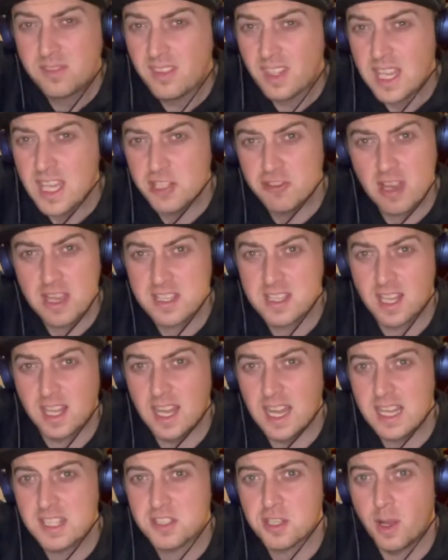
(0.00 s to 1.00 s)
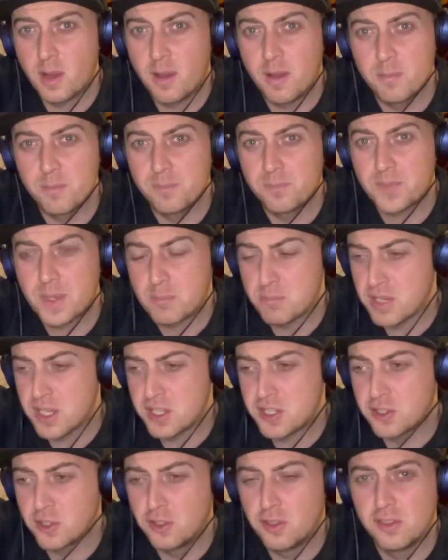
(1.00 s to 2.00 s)
a dress like that so I'm pretty
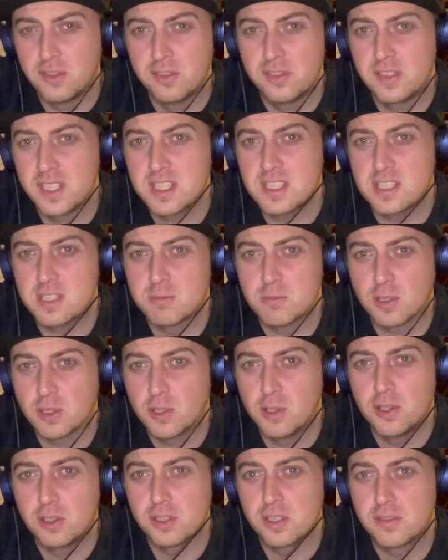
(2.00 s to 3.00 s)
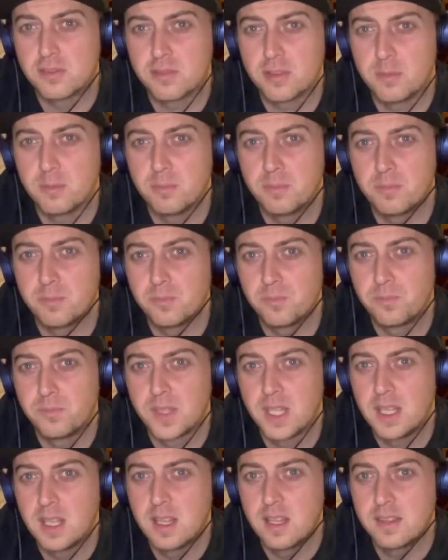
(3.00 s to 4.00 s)
sure this is recorded from
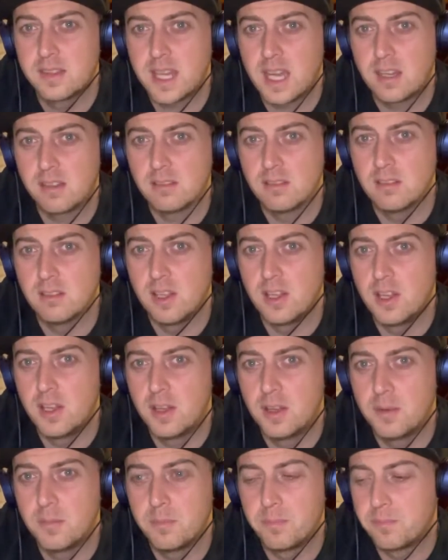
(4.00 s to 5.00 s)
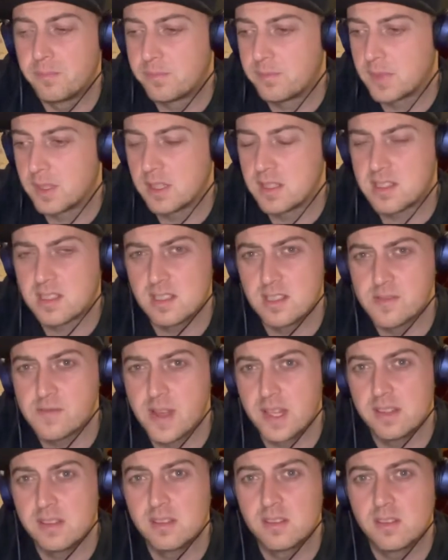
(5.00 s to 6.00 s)
that um, listening
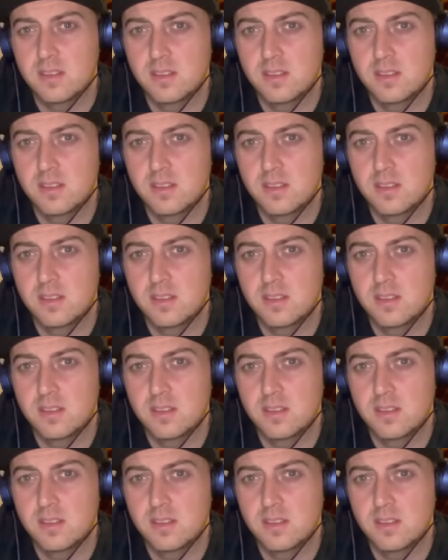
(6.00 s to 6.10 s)
event